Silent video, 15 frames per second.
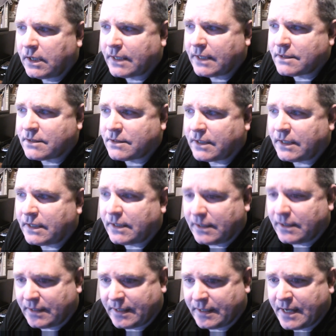It's the
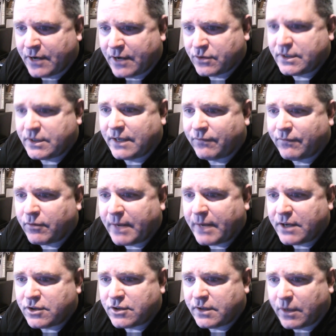here's the
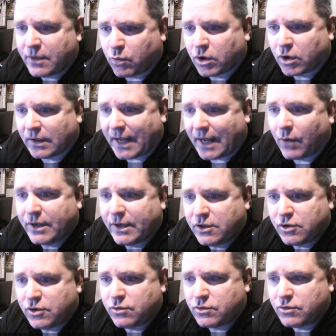information that we're
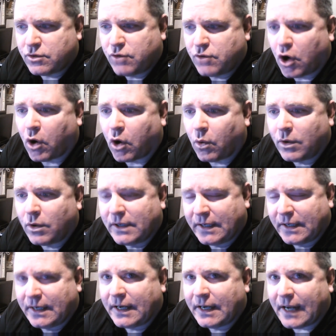allowing you to know,
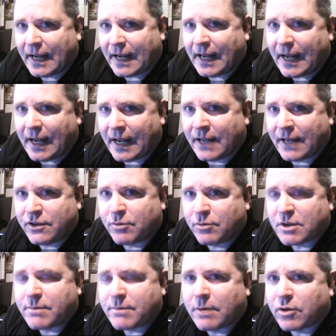and you
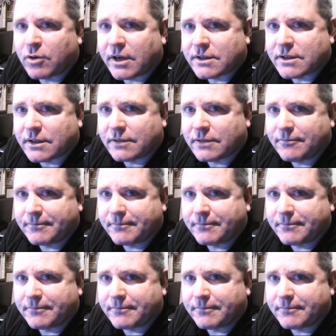must memorize it.